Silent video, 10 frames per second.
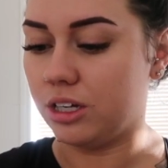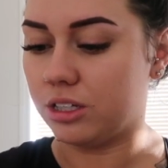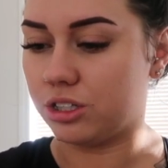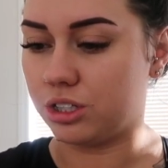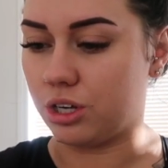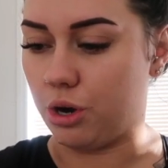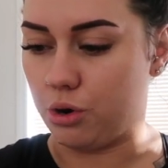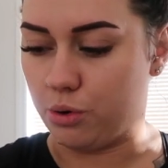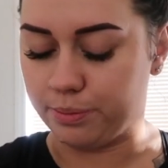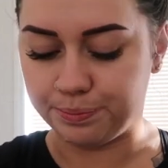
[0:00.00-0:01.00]

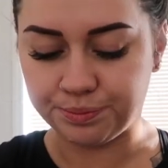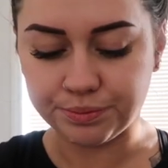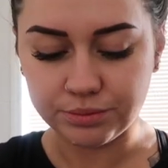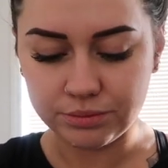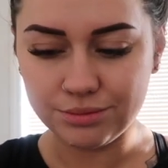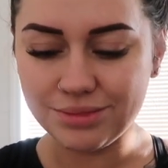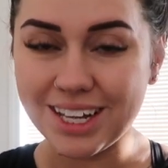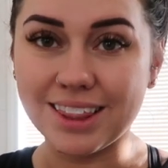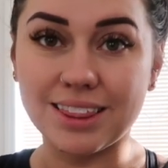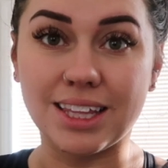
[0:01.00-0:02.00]
So
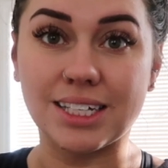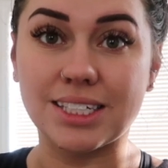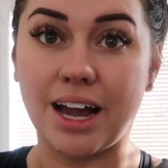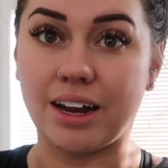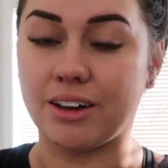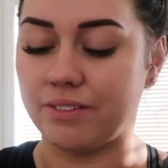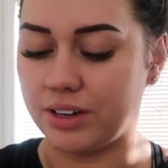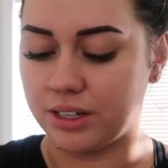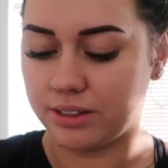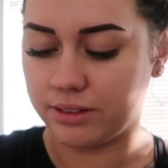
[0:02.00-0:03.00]
this kind of
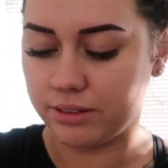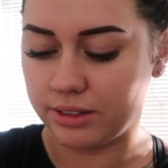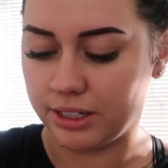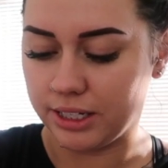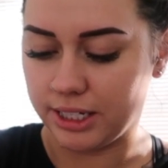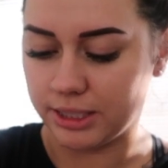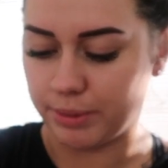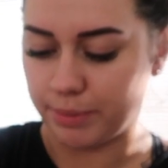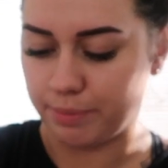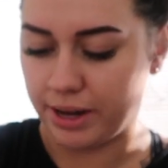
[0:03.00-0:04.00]
has
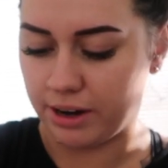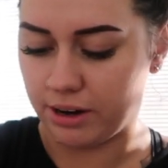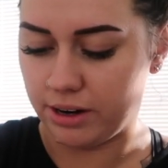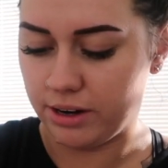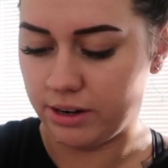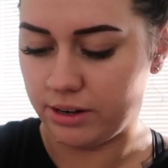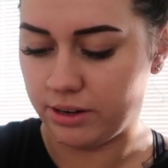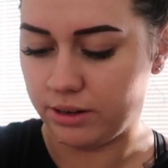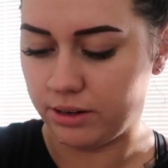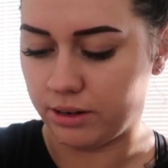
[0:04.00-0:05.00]
been better
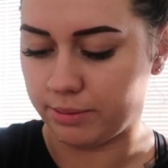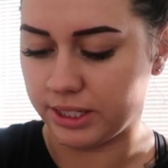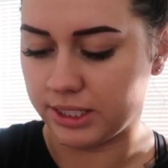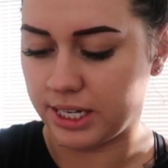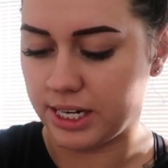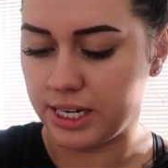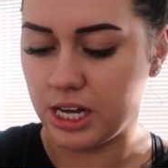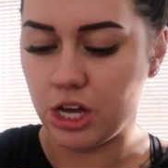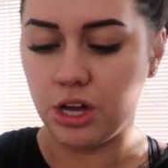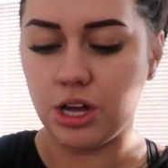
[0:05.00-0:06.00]
on my skin.
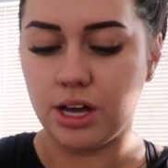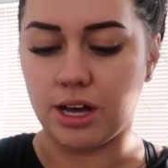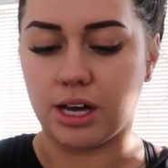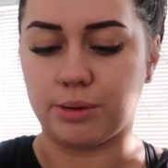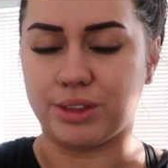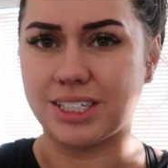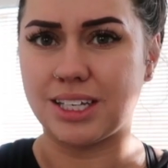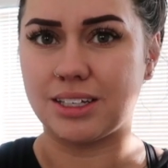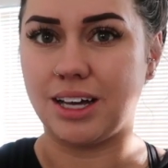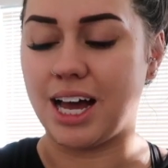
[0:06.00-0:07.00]
This
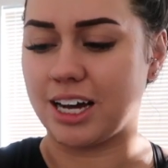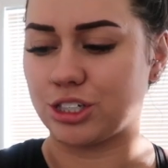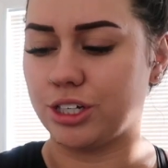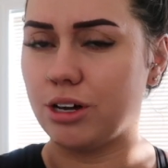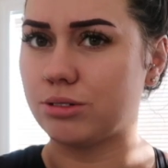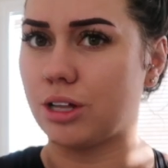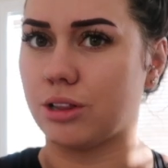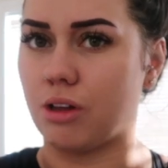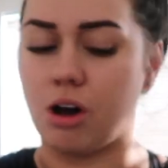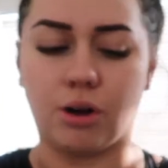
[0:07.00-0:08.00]
actually goes a
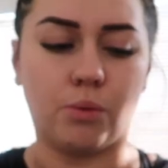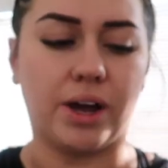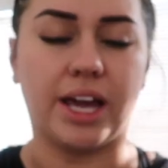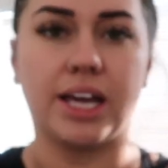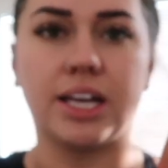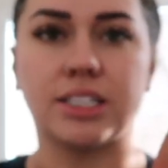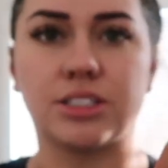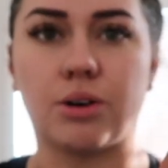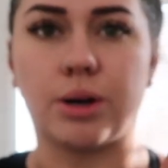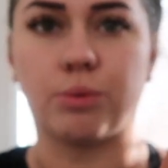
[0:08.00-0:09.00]
long way, and
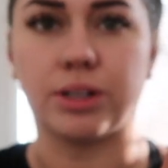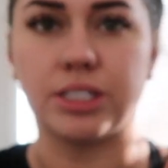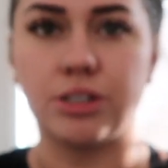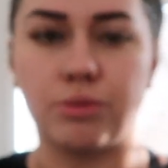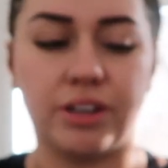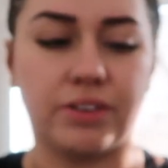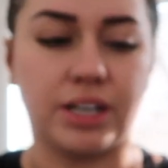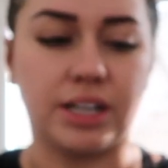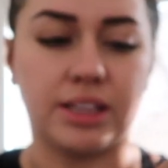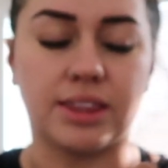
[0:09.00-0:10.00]
so I really don't even
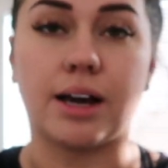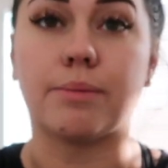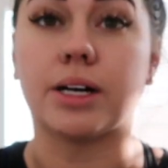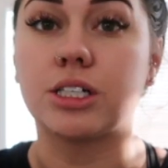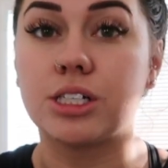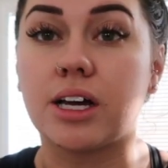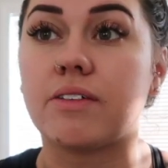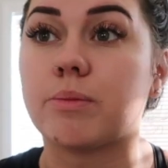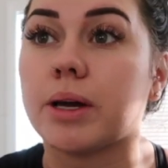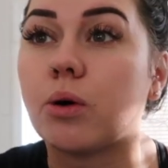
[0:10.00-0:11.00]
need that much to
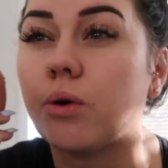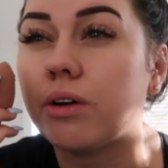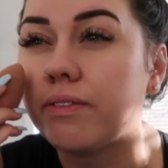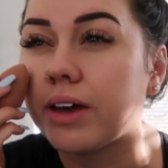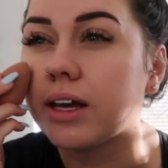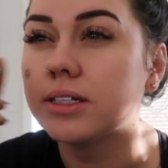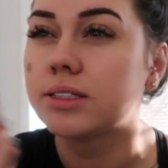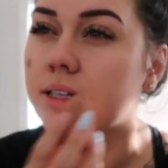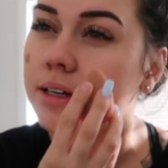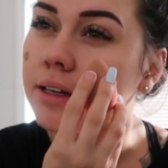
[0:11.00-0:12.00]
cover my whole face.